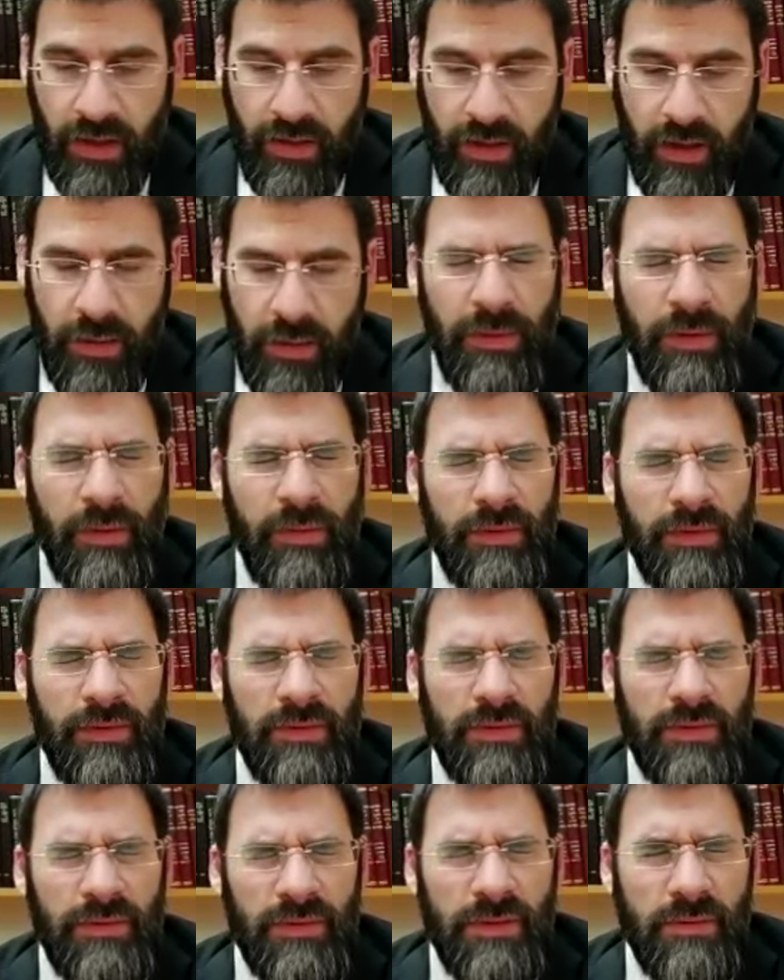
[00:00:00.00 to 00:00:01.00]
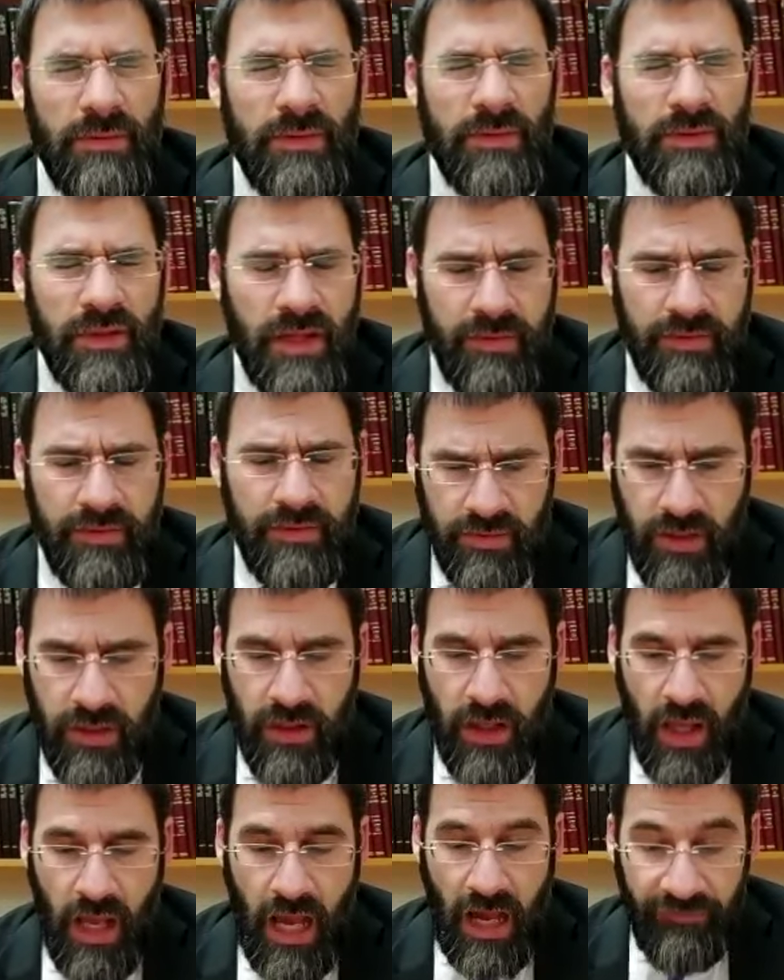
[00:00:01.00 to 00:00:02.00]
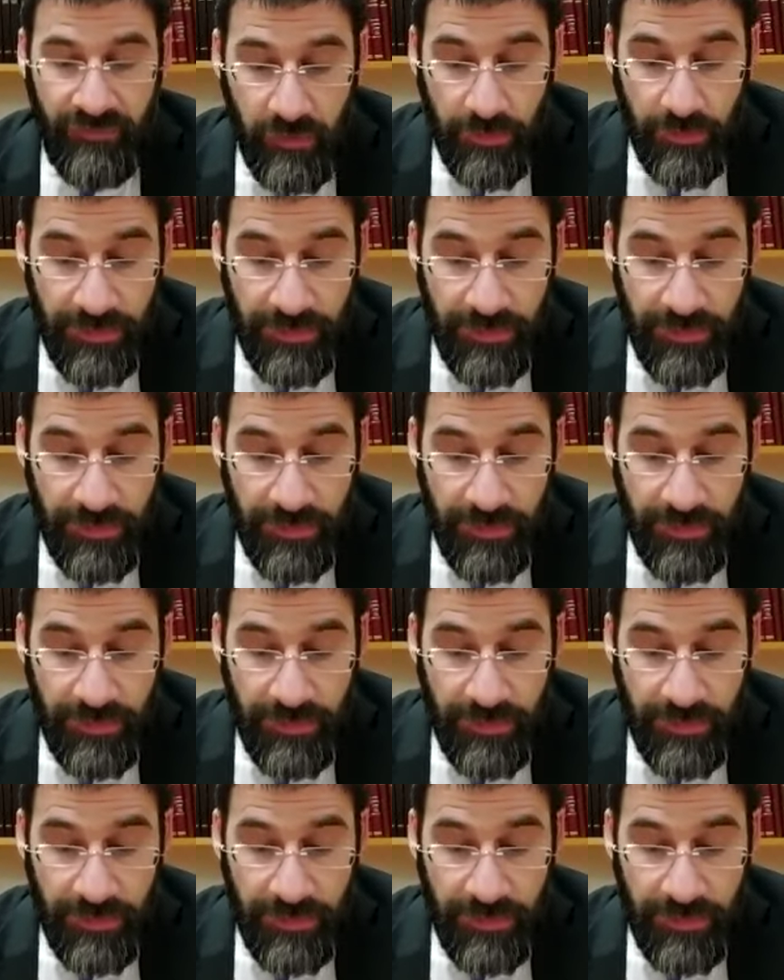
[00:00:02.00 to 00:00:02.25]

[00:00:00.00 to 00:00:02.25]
yeah, that's right. Even